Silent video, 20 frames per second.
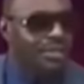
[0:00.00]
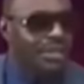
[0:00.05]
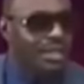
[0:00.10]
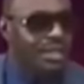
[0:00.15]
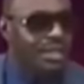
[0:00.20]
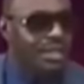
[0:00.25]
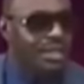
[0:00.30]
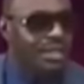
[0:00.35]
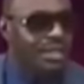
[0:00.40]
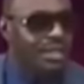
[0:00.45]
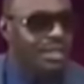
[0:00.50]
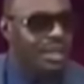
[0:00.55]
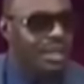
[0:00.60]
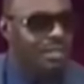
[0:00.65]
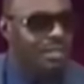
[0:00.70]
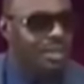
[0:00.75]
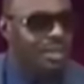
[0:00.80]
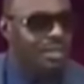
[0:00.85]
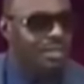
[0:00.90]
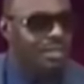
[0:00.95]
of the day,
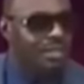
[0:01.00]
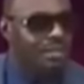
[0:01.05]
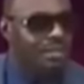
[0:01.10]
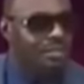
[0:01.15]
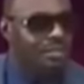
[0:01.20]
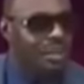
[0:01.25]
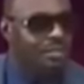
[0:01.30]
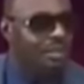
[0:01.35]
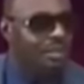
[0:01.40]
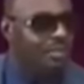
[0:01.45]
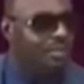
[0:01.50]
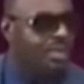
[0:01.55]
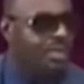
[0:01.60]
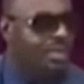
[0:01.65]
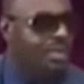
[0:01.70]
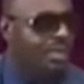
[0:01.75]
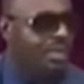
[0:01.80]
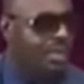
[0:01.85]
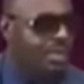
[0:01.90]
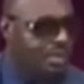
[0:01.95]
I mean, my mom
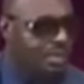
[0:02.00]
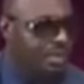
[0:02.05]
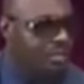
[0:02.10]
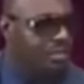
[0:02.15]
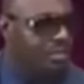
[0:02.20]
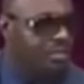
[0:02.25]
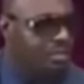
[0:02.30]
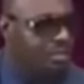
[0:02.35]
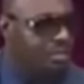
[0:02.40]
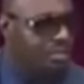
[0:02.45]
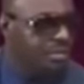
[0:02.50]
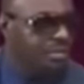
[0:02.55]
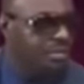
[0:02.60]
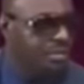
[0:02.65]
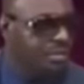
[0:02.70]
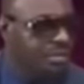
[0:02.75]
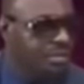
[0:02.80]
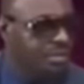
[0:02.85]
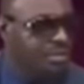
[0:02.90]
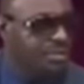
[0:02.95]
didn't get healed.
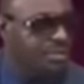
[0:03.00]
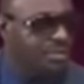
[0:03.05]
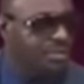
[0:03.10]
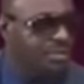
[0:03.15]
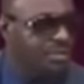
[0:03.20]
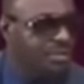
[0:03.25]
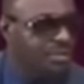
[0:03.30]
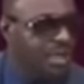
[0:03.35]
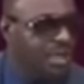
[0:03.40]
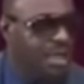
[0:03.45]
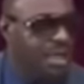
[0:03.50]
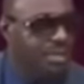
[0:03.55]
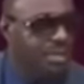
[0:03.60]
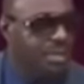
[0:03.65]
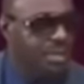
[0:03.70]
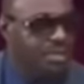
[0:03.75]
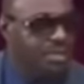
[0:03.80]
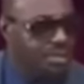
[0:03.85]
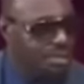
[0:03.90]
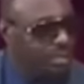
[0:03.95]

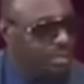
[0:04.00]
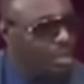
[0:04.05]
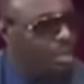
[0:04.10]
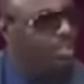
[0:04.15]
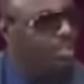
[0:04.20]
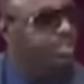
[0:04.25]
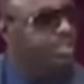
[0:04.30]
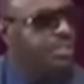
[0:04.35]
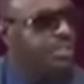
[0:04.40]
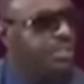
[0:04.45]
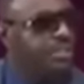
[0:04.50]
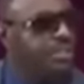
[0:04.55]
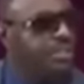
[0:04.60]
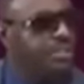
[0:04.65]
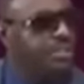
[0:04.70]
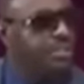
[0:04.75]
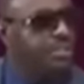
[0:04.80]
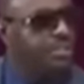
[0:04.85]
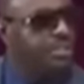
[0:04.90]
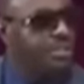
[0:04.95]
I still lost her,
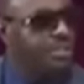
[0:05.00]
